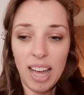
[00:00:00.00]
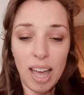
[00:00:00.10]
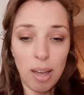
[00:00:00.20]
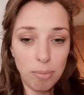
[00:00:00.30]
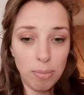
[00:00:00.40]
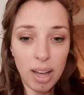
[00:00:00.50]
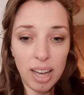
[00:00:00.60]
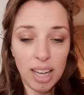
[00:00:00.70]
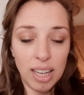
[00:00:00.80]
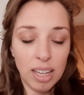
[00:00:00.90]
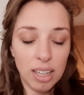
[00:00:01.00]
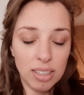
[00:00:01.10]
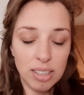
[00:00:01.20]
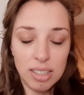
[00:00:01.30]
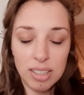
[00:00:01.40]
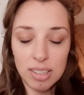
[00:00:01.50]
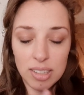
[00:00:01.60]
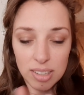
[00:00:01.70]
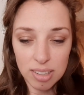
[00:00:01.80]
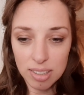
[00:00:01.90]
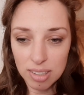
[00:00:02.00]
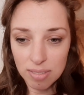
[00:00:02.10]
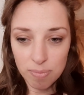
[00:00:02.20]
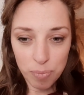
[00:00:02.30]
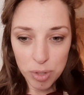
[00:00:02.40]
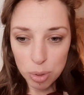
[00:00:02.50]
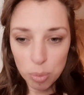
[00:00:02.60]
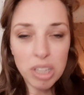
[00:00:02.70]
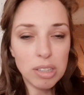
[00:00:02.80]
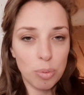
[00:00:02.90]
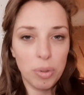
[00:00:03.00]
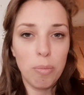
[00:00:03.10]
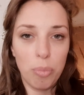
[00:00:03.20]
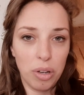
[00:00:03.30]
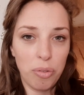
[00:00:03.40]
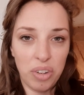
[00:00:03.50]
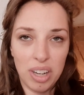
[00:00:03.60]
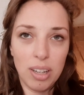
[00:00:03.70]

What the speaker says: And my sweet, sweet boyfriend,